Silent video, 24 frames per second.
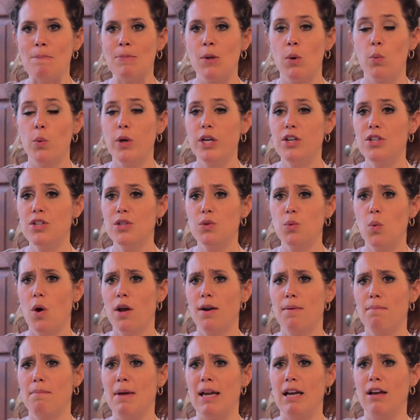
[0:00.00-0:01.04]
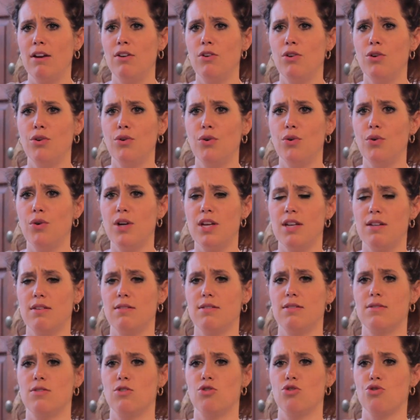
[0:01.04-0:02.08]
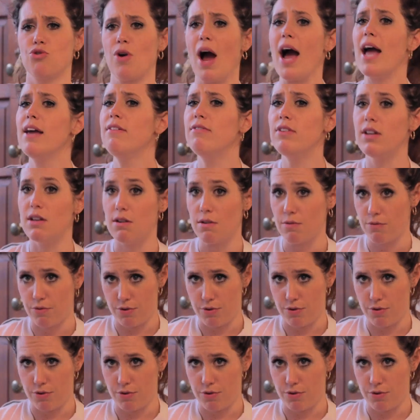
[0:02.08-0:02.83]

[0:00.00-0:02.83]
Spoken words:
We just want a man who is striving for